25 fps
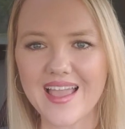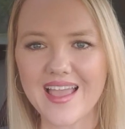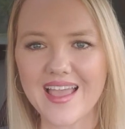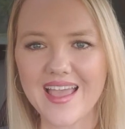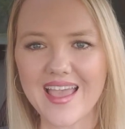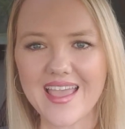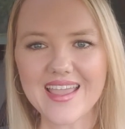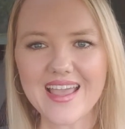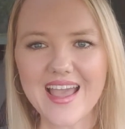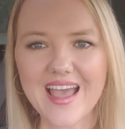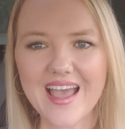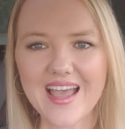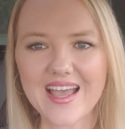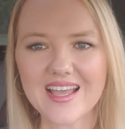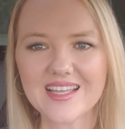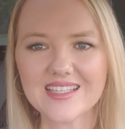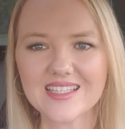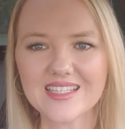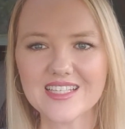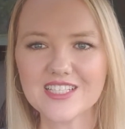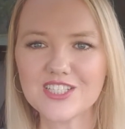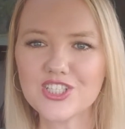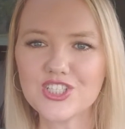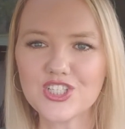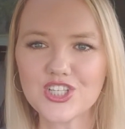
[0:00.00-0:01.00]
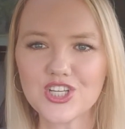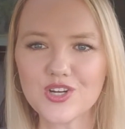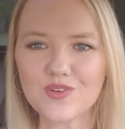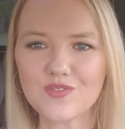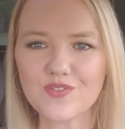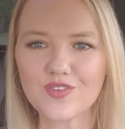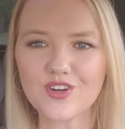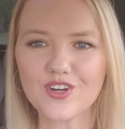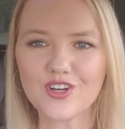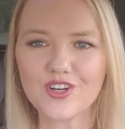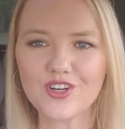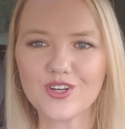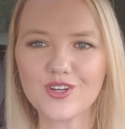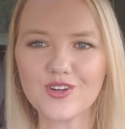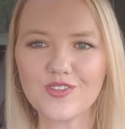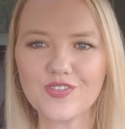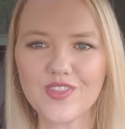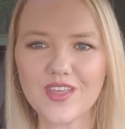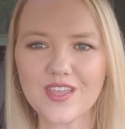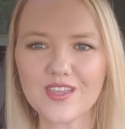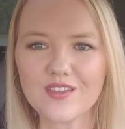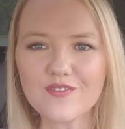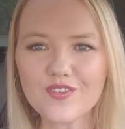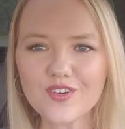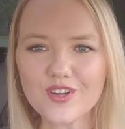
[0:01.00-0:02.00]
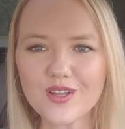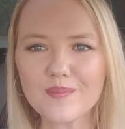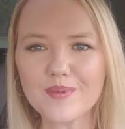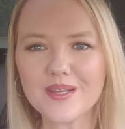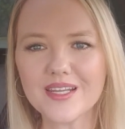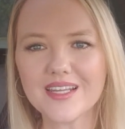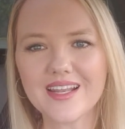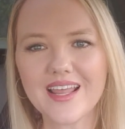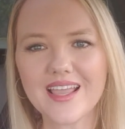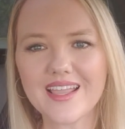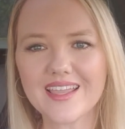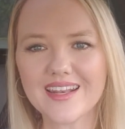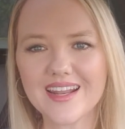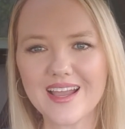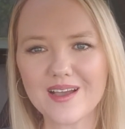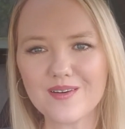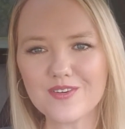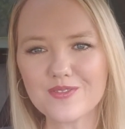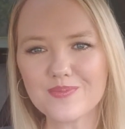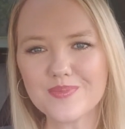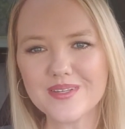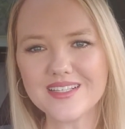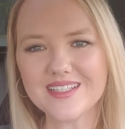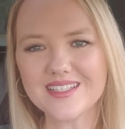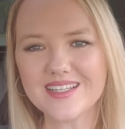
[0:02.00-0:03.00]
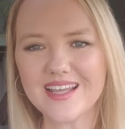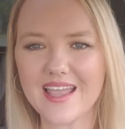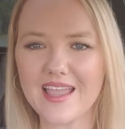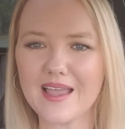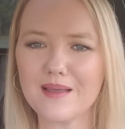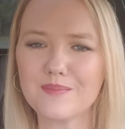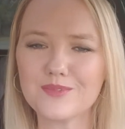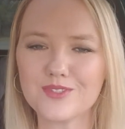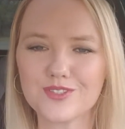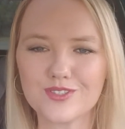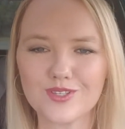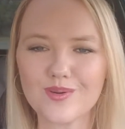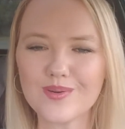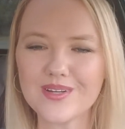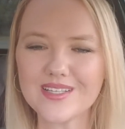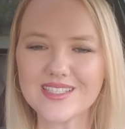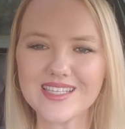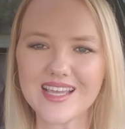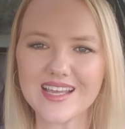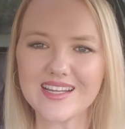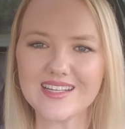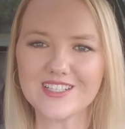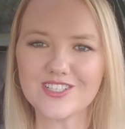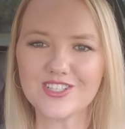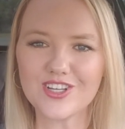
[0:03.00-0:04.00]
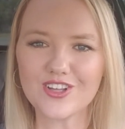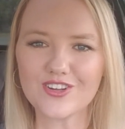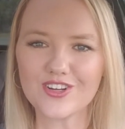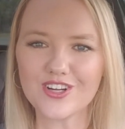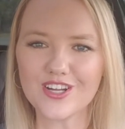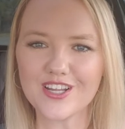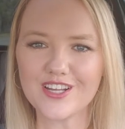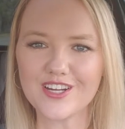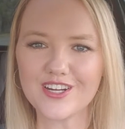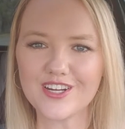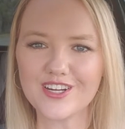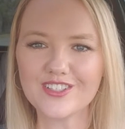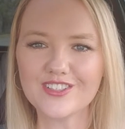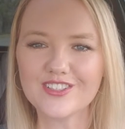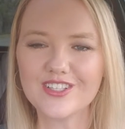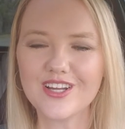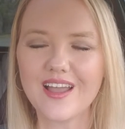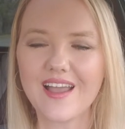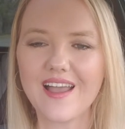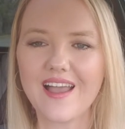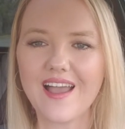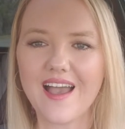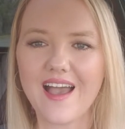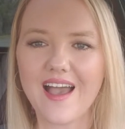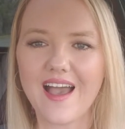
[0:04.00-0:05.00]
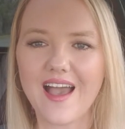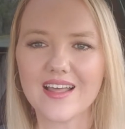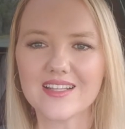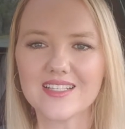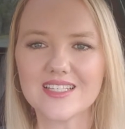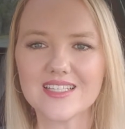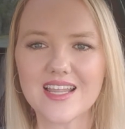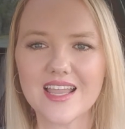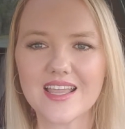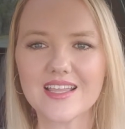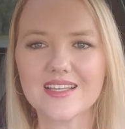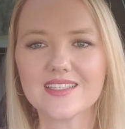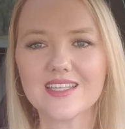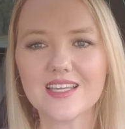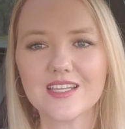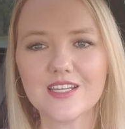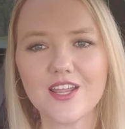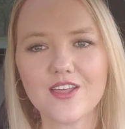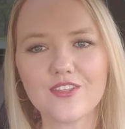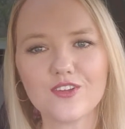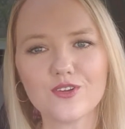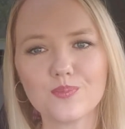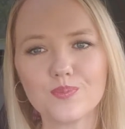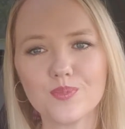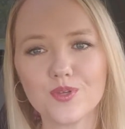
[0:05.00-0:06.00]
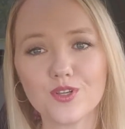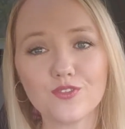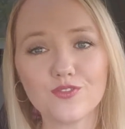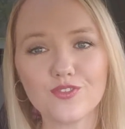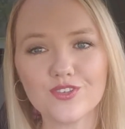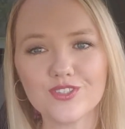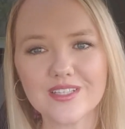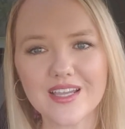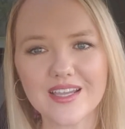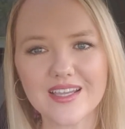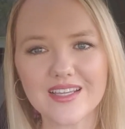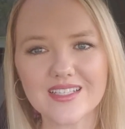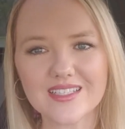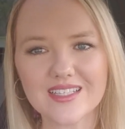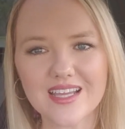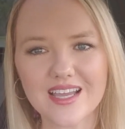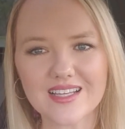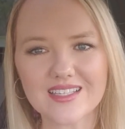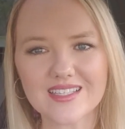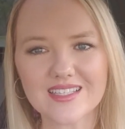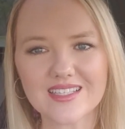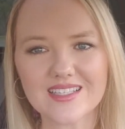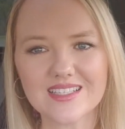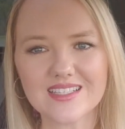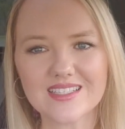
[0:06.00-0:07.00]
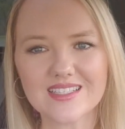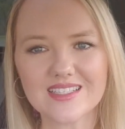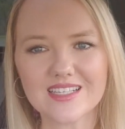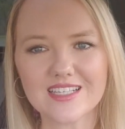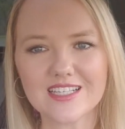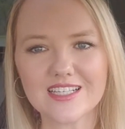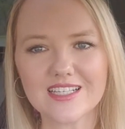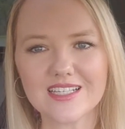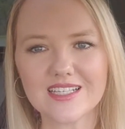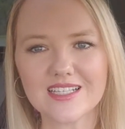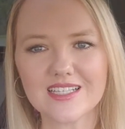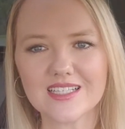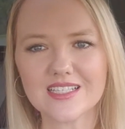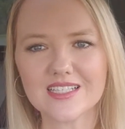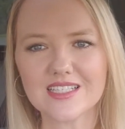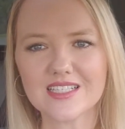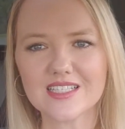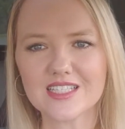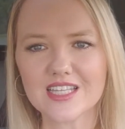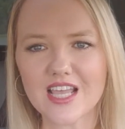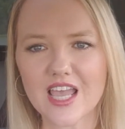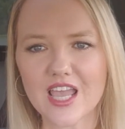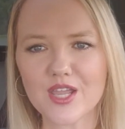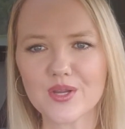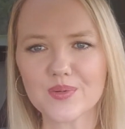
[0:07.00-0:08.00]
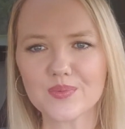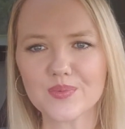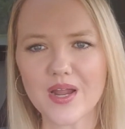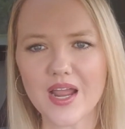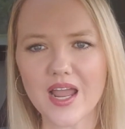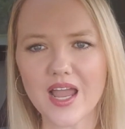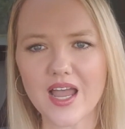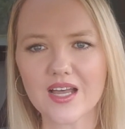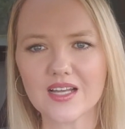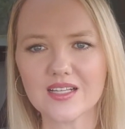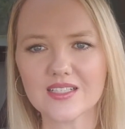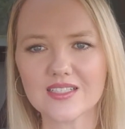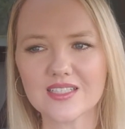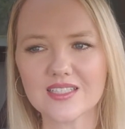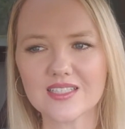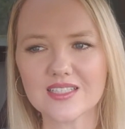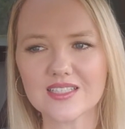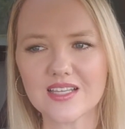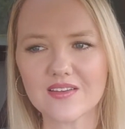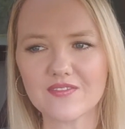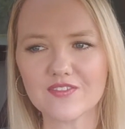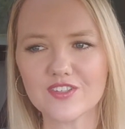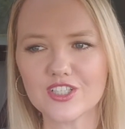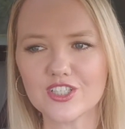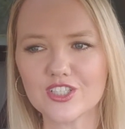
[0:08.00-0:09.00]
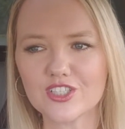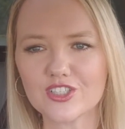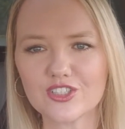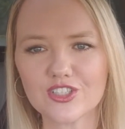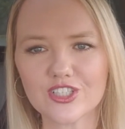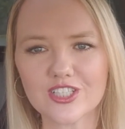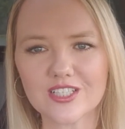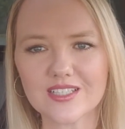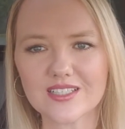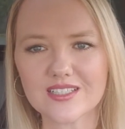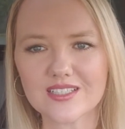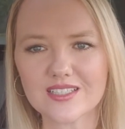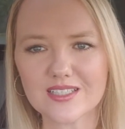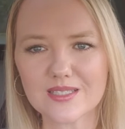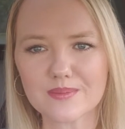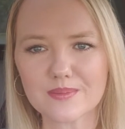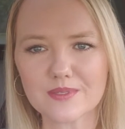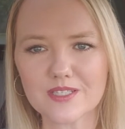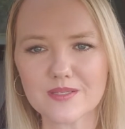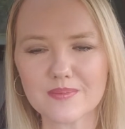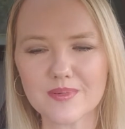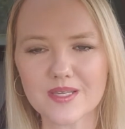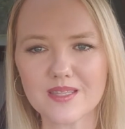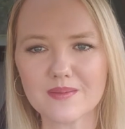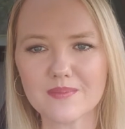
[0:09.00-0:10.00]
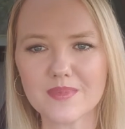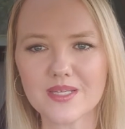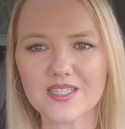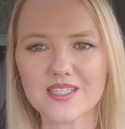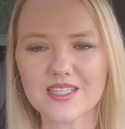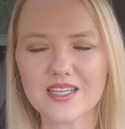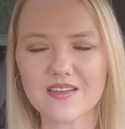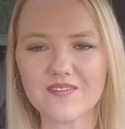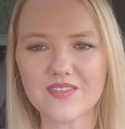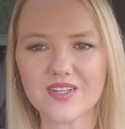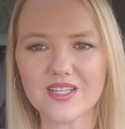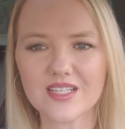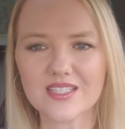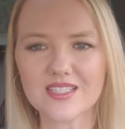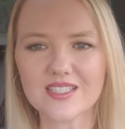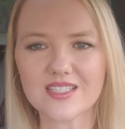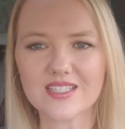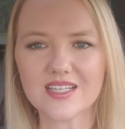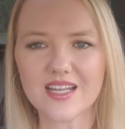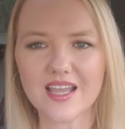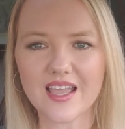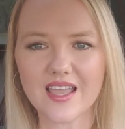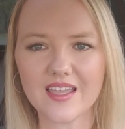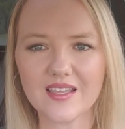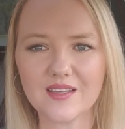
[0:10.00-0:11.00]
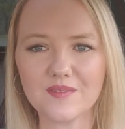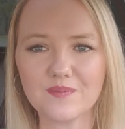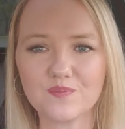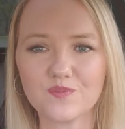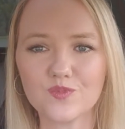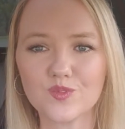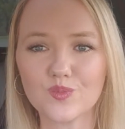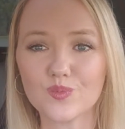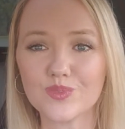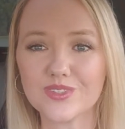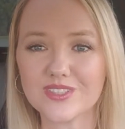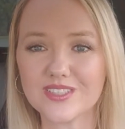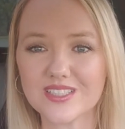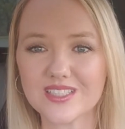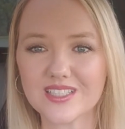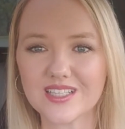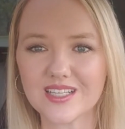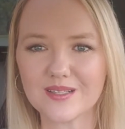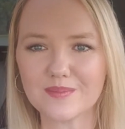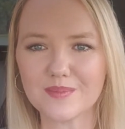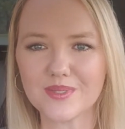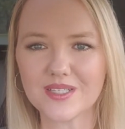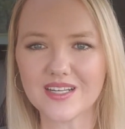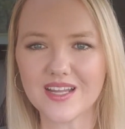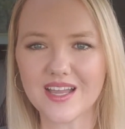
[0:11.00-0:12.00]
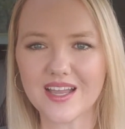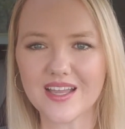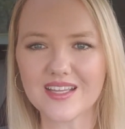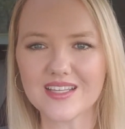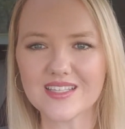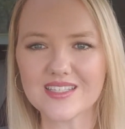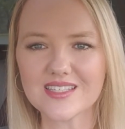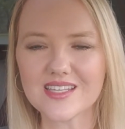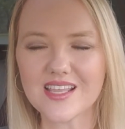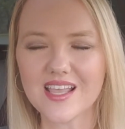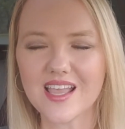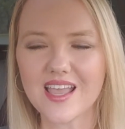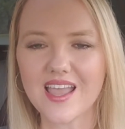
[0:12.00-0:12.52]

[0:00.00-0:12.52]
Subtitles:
Hey guys, it's Jennifer. Thank you for coming and hanging out with me today. I'm so excited y'all are here. Today is another beautiful day in Texas. It is around 70 degrees. It's supposed to be in the mid 70s today, which is going to be nice.